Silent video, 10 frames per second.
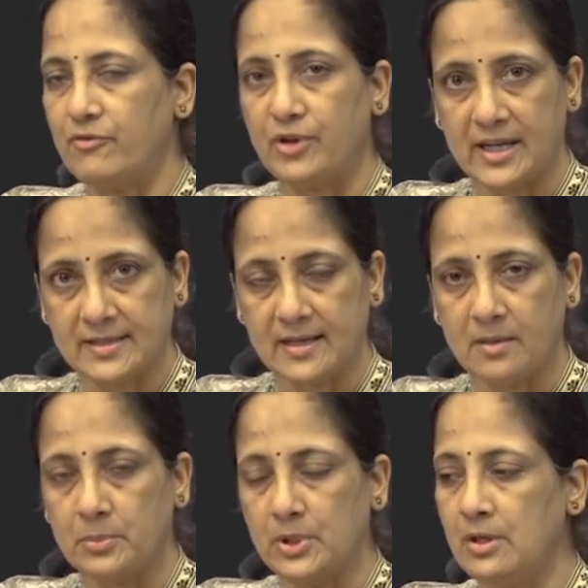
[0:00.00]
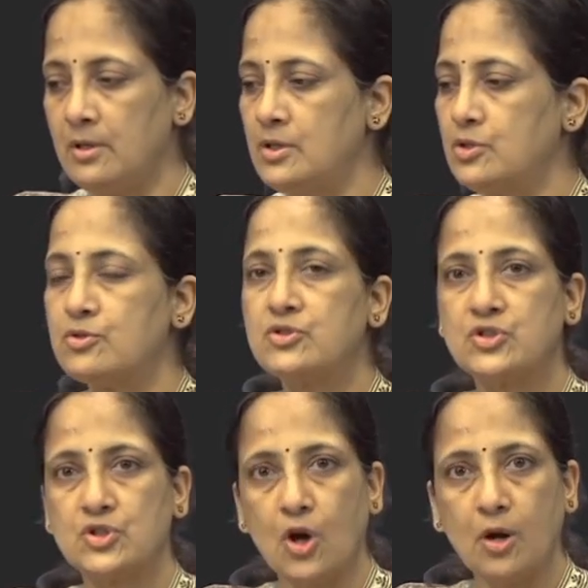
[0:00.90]
For example, to
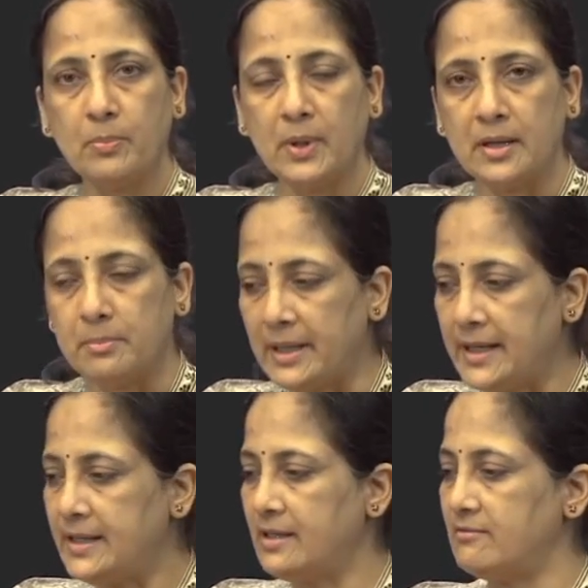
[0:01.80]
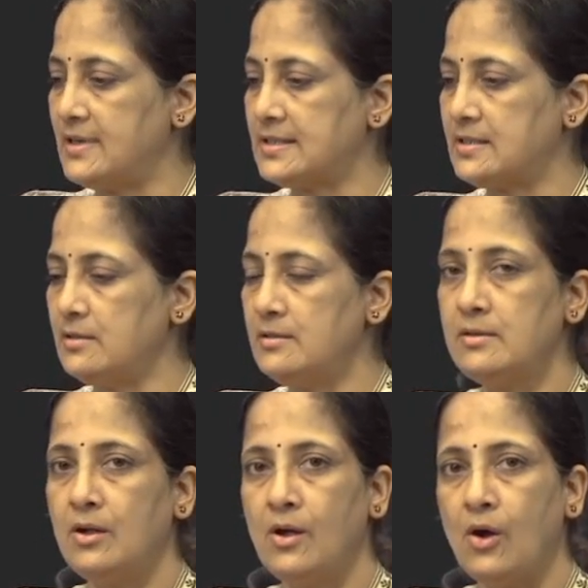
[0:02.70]
stop a bleeding vessel
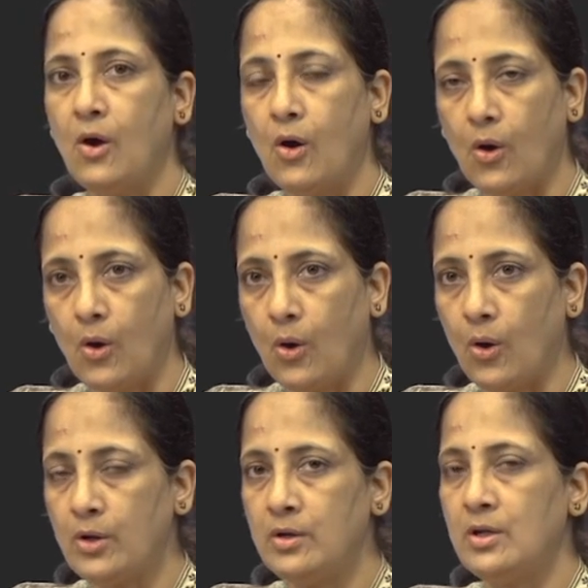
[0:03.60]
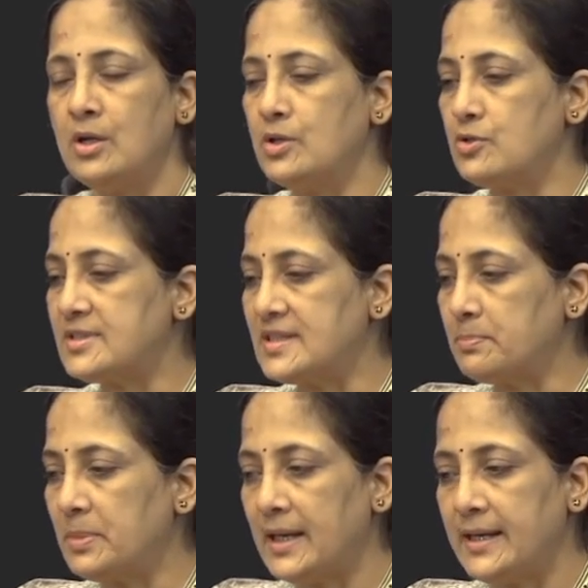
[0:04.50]
or to
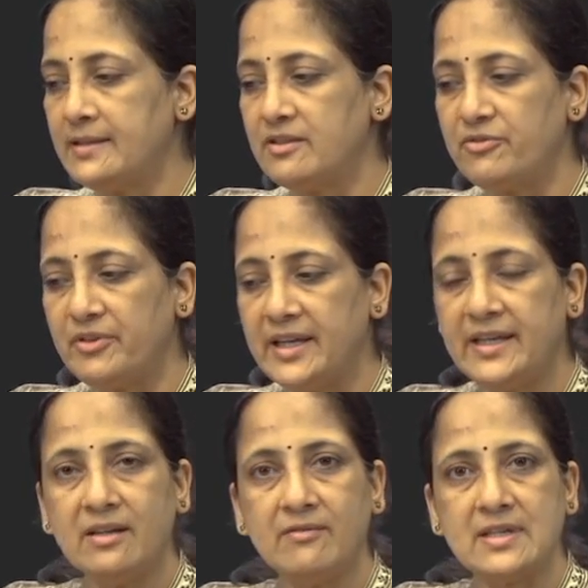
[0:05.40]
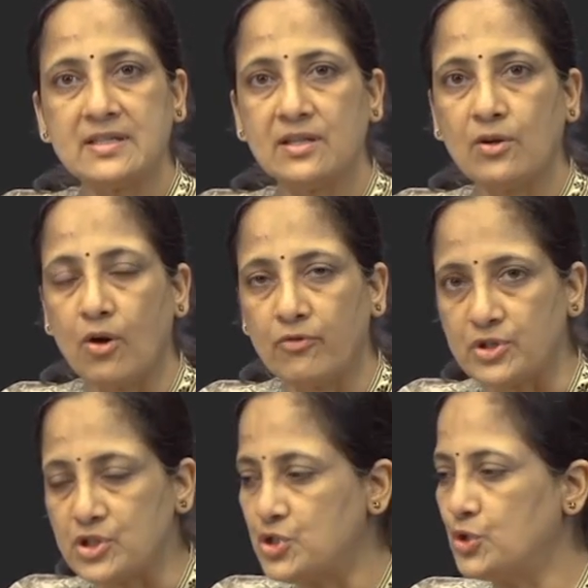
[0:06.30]
supply the feeding vessel of
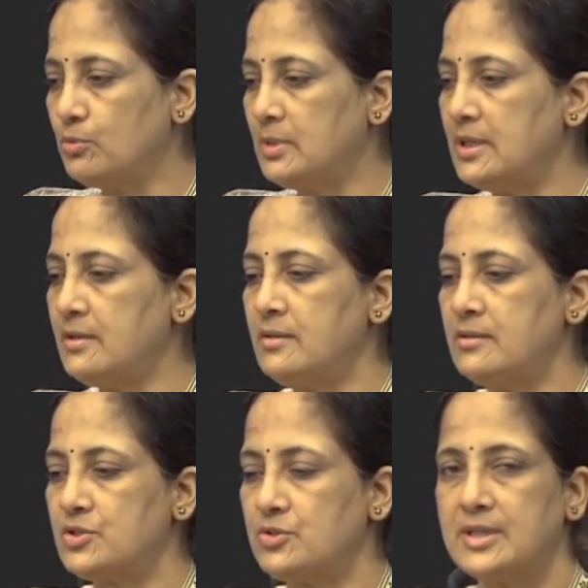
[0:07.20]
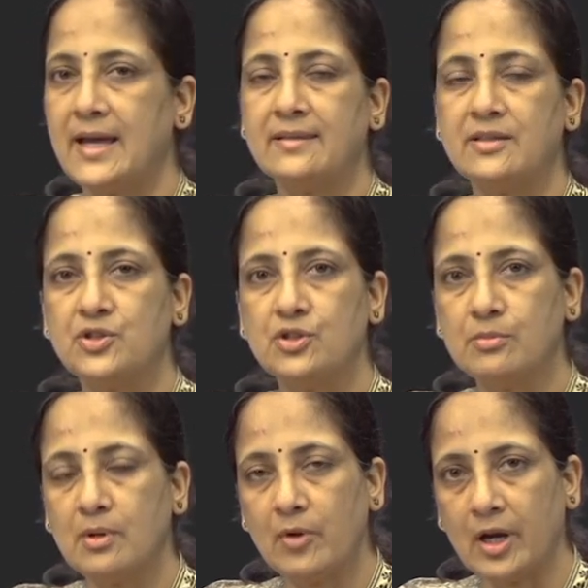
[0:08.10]
a tumor so that the
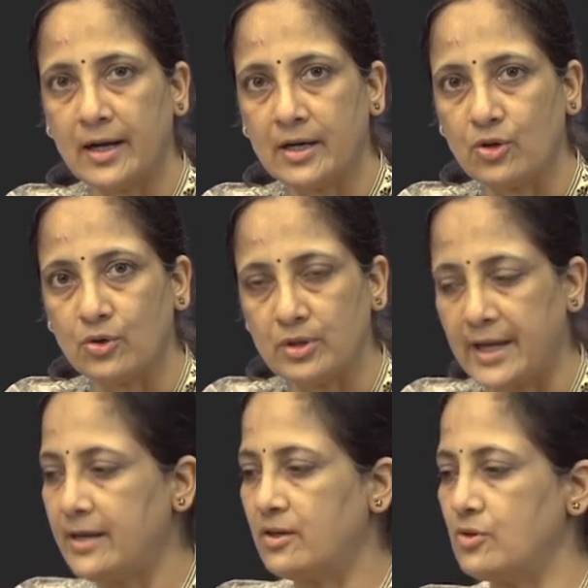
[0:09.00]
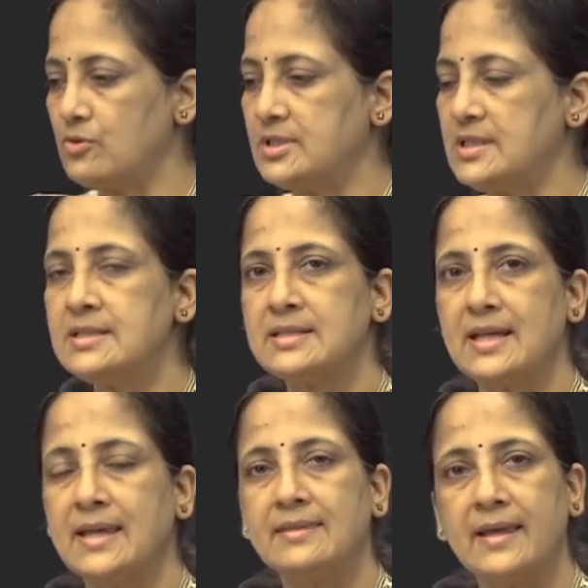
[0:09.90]
tumor will undergo necrosis
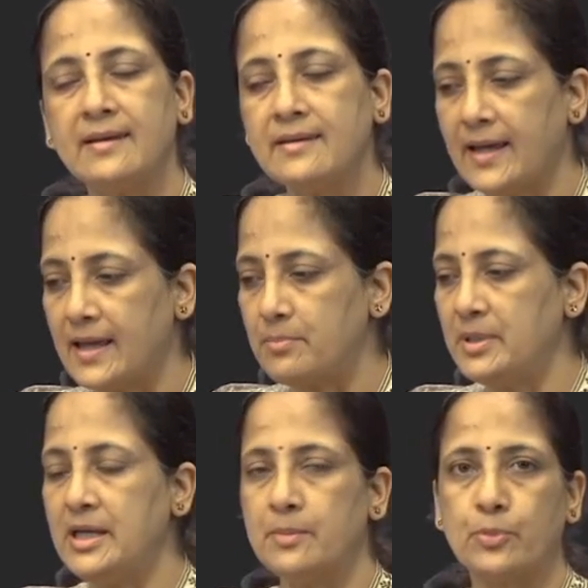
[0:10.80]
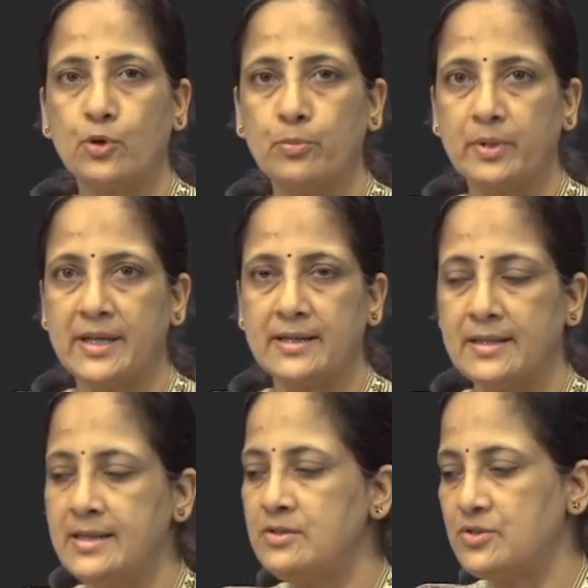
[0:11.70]
and then can be
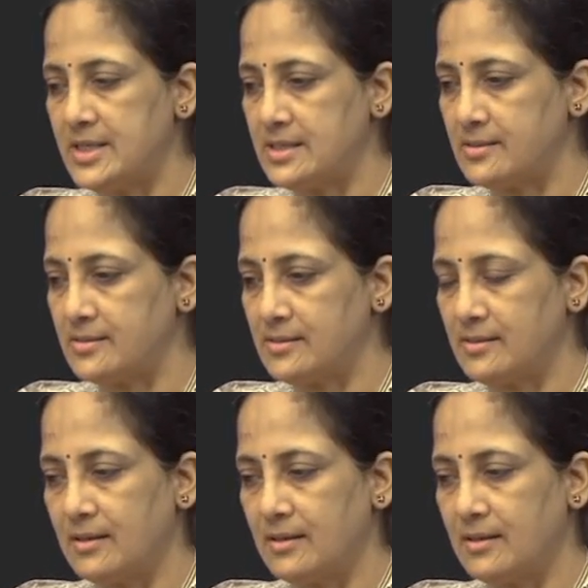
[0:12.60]
appropriately treated.